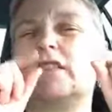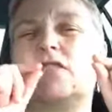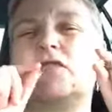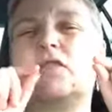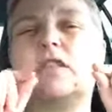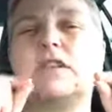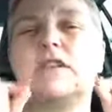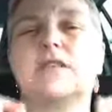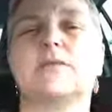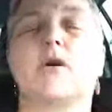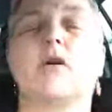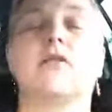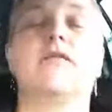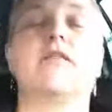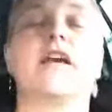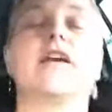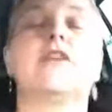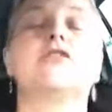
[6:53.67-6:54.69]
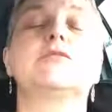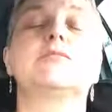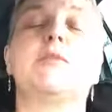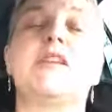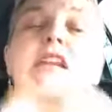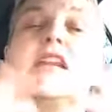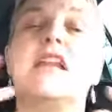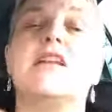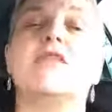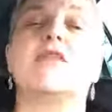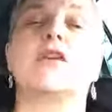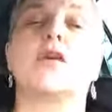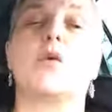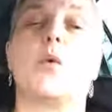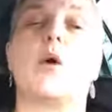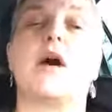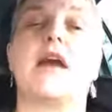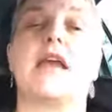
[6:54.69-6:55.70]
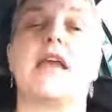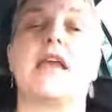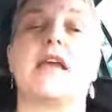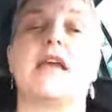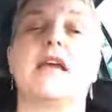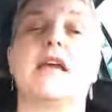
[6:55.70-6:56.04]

to really small figures, but you never quite